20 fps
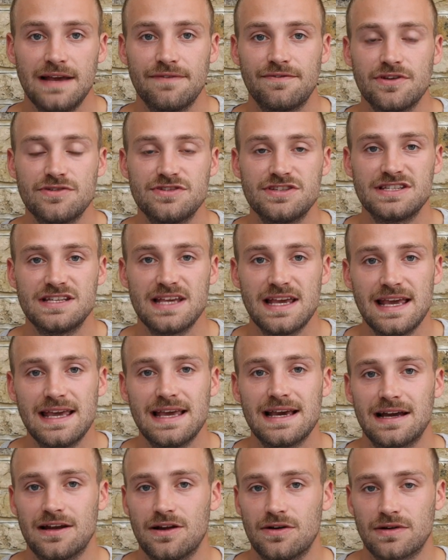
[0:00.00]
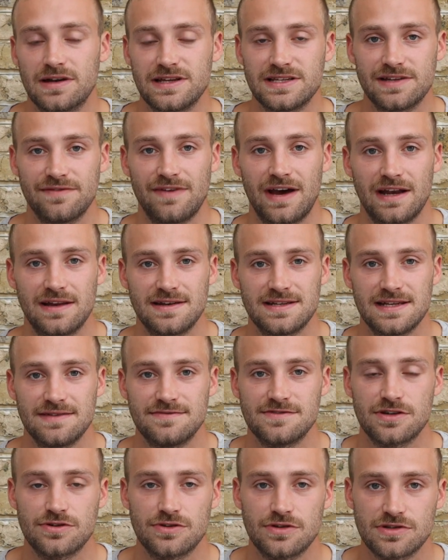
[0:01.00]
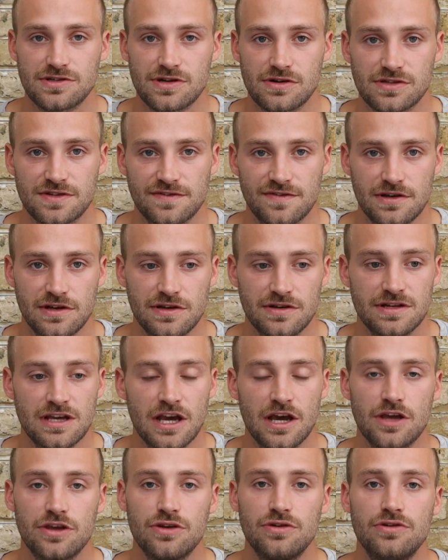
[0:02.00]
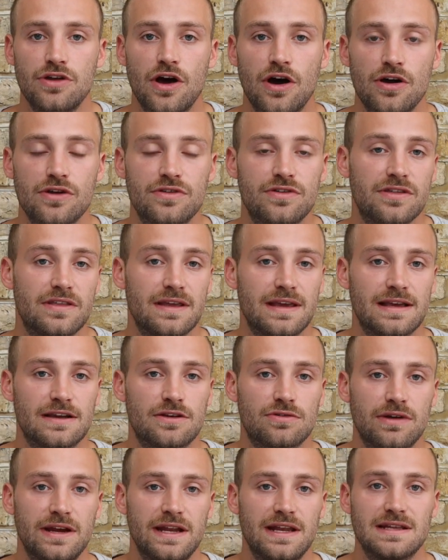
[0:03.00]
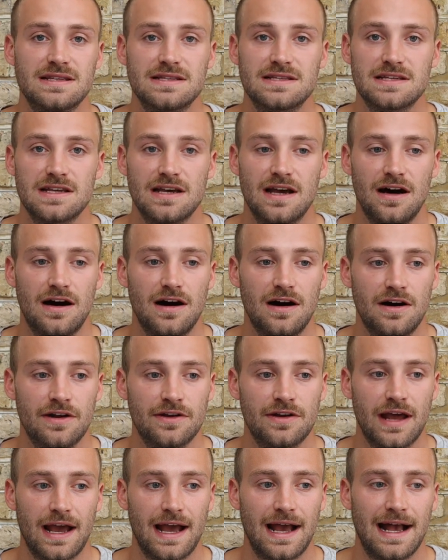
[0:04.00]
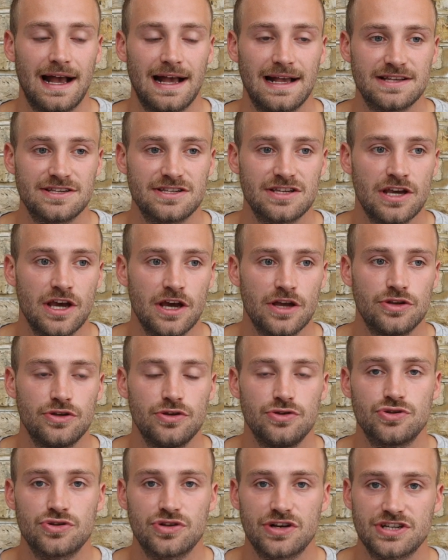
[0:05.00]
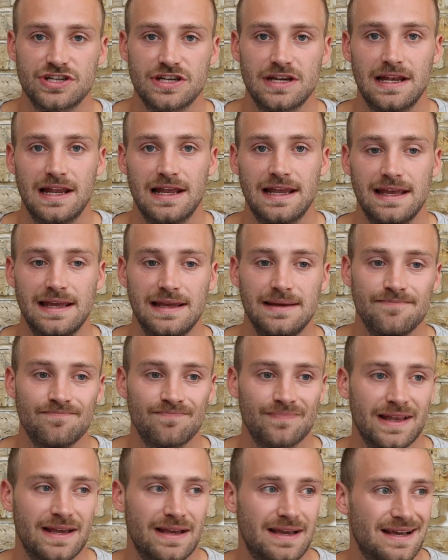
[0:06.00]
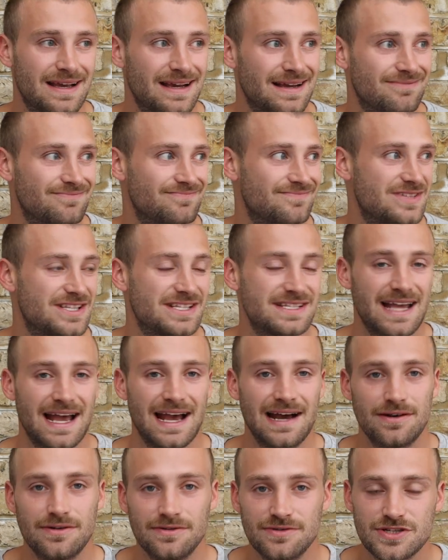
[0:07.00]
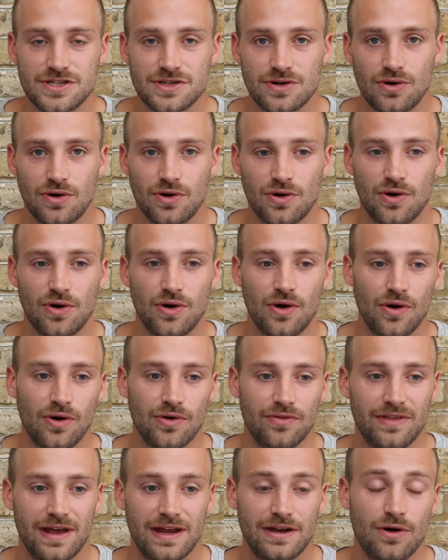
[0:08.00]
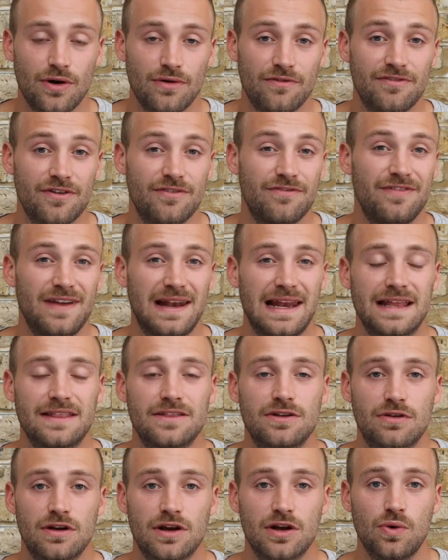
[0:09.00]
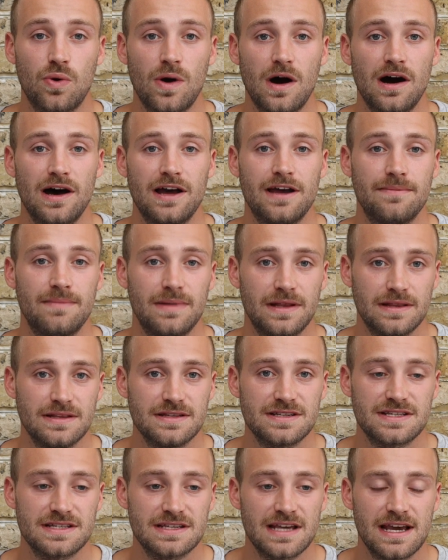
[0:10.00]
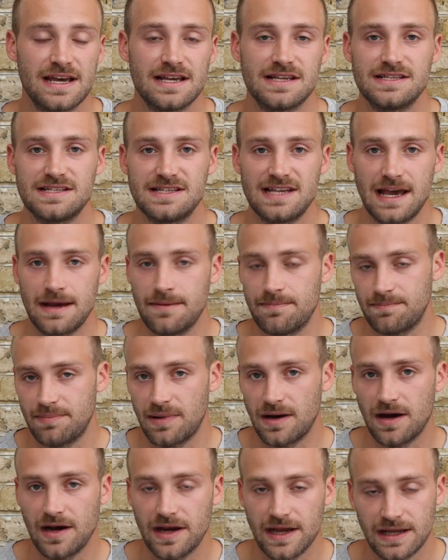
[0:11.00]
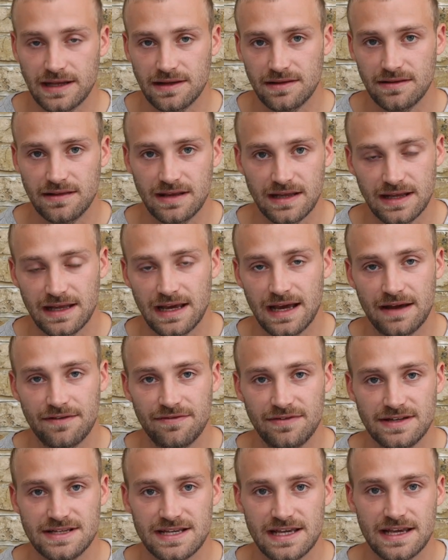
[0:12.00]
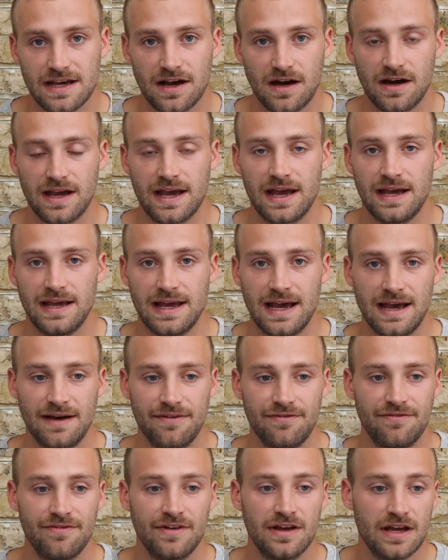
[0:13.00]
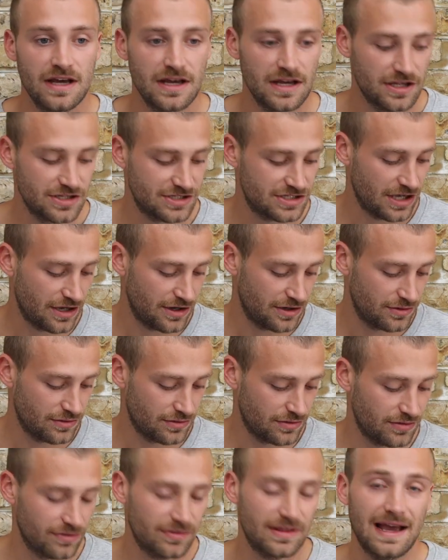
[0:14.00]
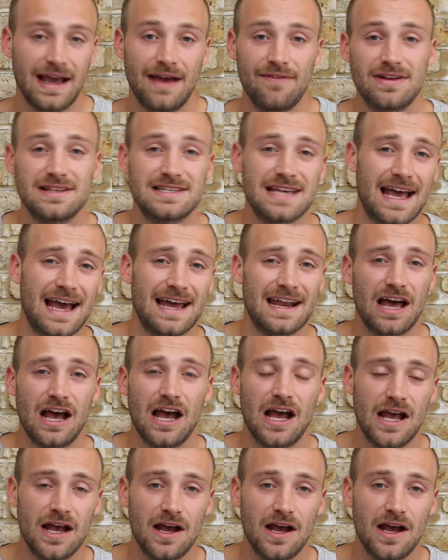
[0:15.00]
If you see a long list of additives on your dog's food, you know that the ingredients aren't as nutritionally sound, or they're not fulfilling the requirements set by the FED-IAF. So they're having to add a